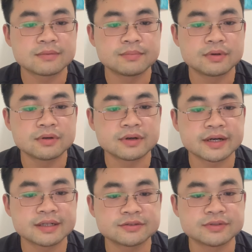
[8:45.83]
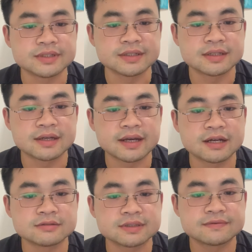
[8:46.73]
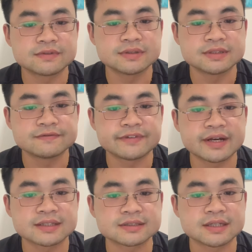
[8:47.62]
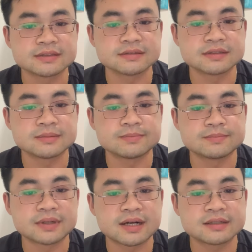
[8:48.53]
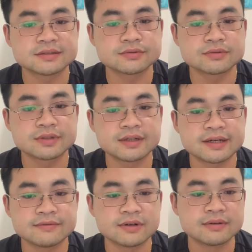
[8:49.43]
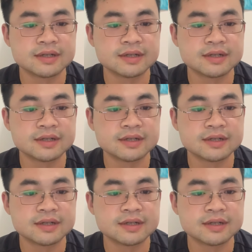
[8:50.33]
carbohydrate have different effects on the blood sugar level.